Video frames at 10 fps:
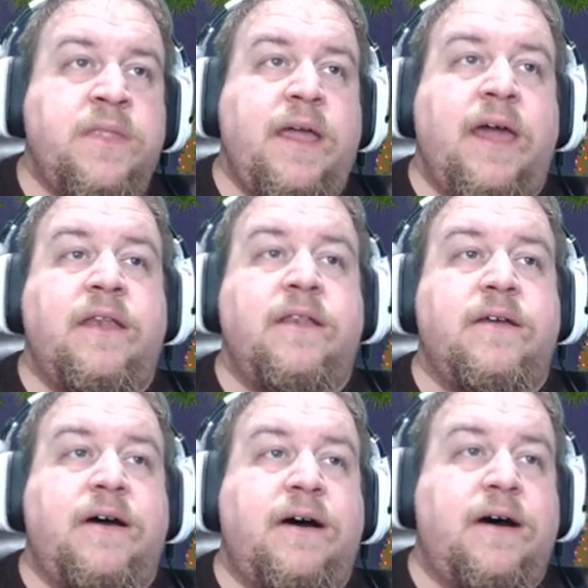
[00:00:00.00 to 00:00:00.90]
And,
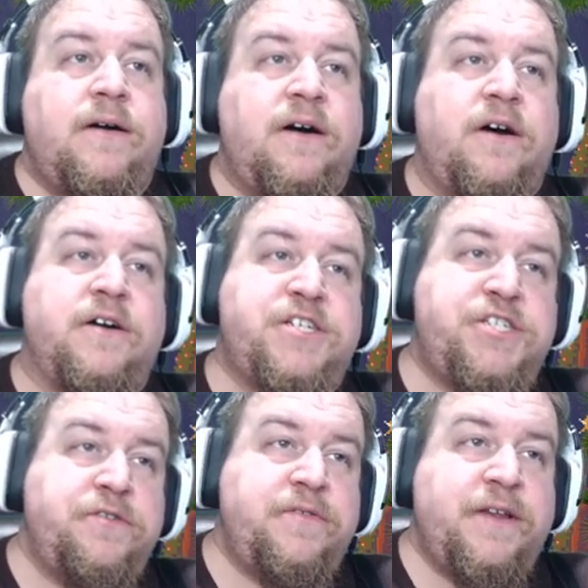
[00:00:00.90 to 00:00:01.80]
oh
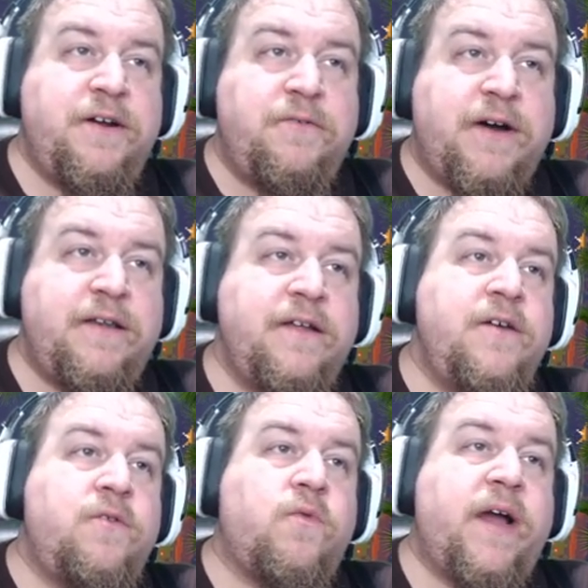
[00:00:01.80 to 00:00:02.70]
shoot, you know what?
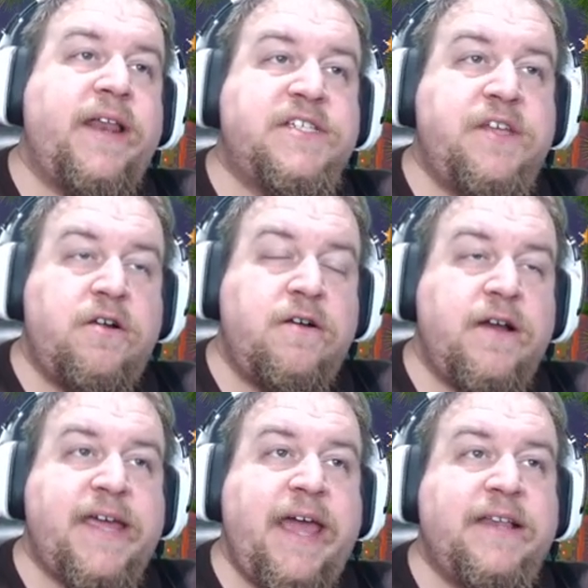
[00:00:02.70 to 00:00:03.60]
Right as the
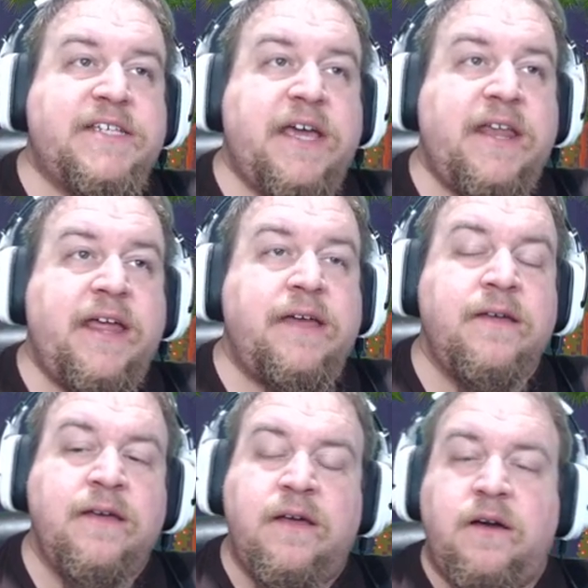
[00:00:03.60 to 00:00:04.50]
hurricane is hitting,
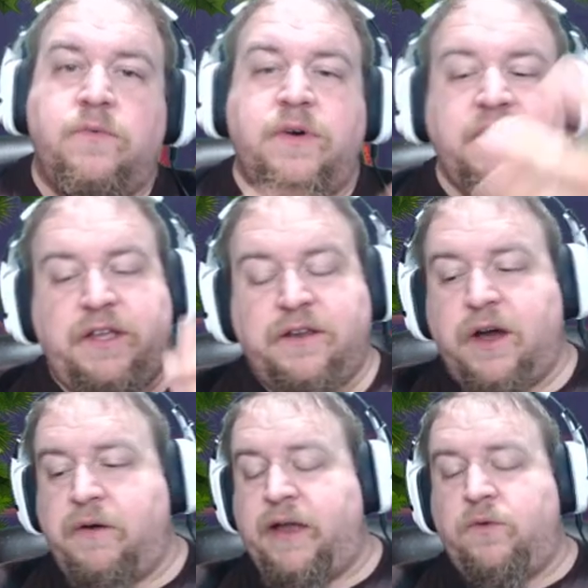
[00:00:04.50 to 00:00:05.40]
wouldn't you
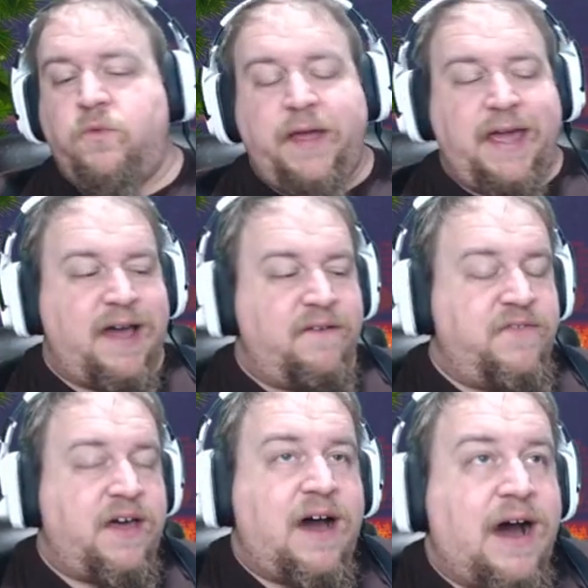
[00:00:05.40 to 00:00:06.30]
know it, we have
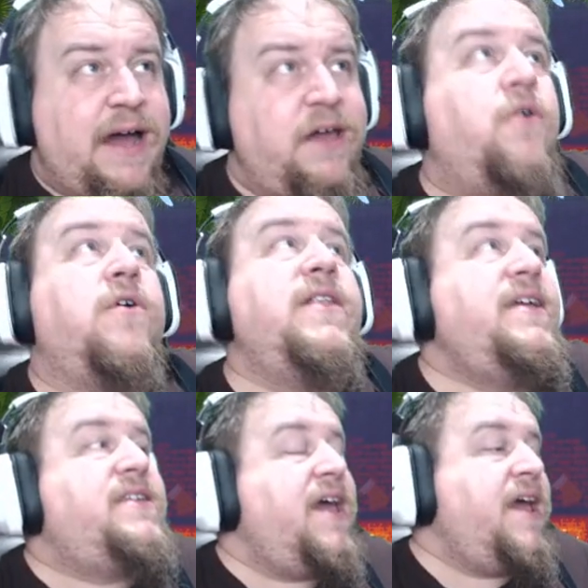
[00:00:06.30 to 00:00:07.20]
the high
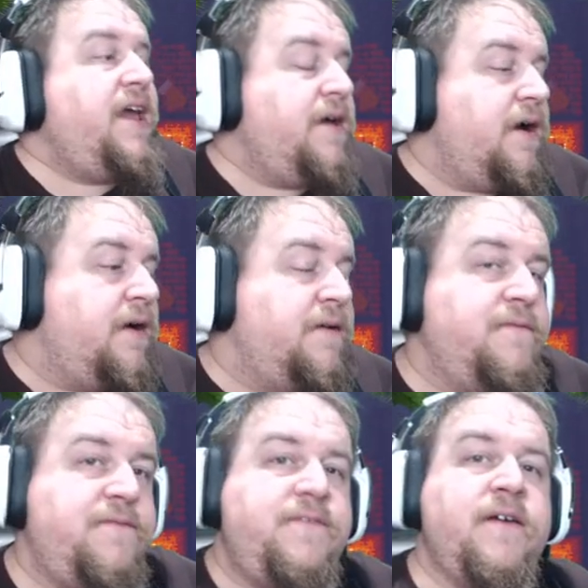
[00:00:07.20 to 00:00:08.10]
holy day
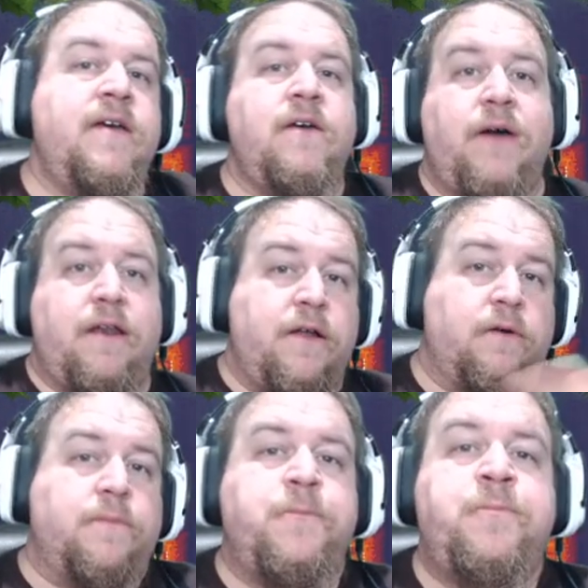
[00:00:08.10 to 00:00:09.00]
of, I don't
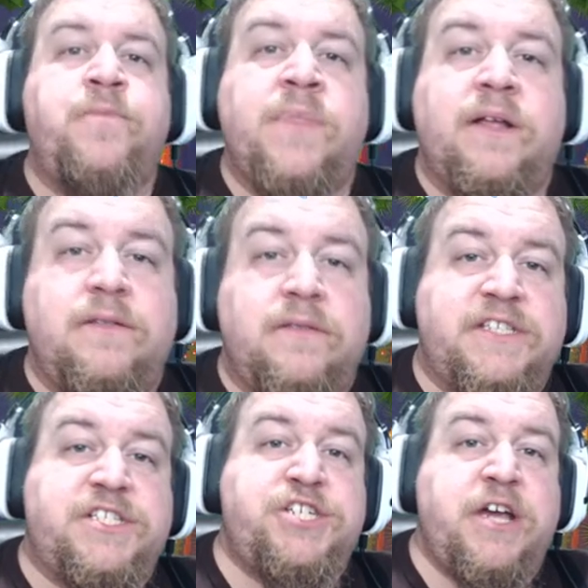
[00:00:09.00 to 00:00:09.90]
know.
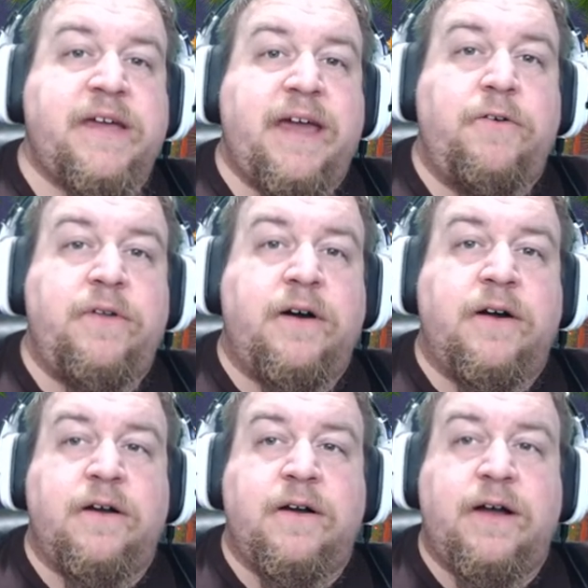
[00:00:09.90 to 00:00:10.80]
Let's check out
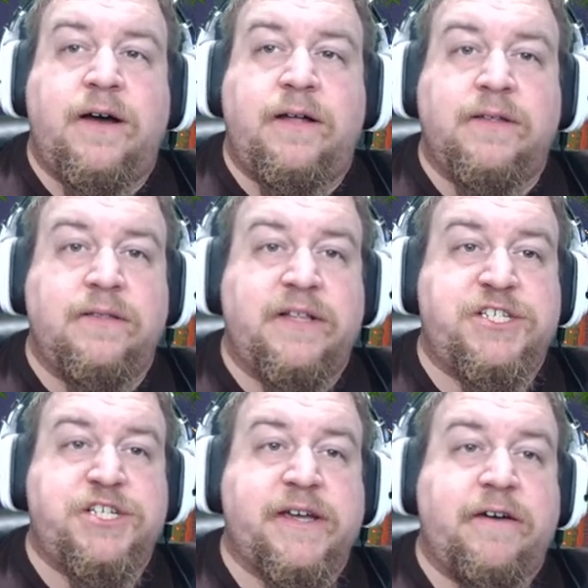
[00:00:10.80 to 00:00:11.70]
our
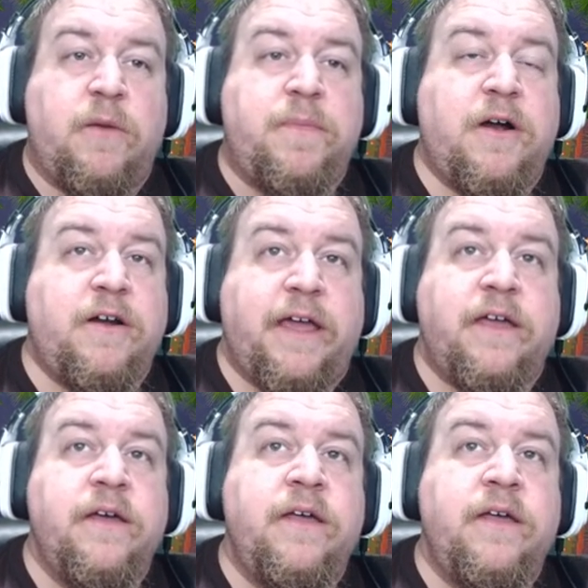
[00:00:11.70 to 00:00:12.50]
party.